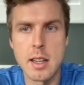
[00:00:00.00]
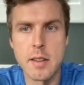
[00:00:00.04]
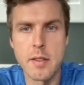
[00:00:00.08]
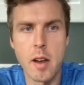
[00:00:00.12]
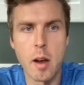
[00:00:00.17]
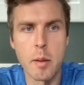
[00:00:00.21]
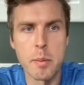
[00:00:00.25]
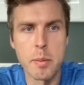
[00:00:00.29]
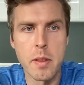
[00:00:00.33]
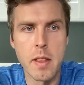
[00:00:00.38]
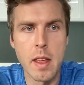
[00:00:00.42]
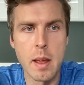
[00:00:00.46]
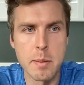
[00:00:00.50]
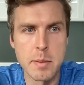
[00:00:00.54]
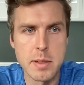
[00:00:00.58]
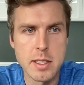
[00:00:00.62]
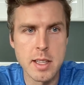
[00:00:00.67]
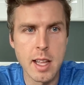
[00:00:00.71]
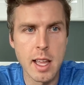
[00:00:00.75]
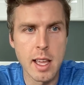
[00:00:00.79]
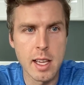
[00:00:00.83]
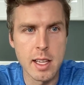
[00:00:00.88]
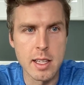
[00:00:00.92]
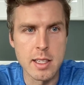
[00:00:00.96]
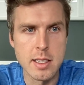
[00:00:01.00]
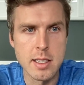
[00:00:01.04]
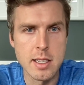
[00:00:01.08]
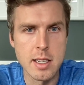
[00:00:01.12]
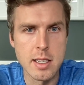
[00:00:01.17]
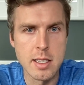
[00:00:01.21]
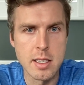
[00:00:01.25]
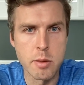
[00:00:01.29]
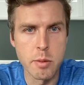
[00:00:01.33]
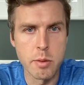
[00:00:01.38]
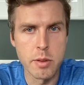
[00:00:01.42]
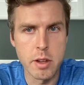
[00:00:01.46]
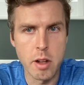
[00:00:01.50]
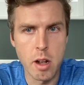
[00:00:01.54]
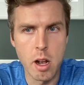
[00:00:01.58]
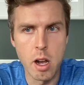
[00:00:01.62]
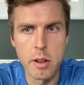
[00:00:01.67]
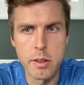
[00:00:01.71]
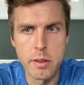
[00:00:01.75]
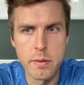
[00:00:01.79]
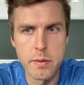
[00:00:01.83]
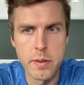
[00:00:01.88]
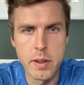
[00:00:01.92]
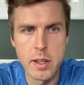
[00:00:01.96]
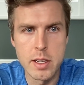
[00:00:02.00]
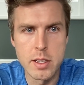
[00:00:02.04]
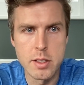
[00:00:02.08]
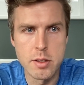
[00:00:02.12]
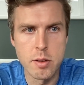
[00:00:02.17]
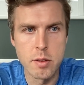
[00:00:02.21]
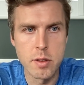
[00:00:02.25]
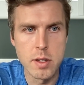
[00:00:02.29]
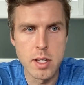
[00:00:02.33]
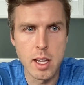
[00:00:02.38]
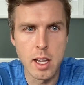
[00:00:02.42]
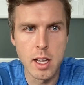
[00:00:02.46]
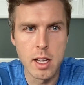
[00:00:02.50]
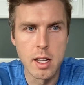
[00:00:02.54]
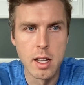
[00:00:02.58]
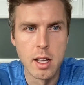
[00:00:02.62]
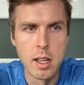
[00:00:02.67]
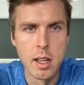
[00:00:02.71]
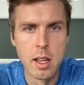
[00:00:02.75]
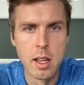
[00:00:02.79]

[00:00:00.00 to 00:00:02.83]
have helped them stay consistent with their health and fitness routine.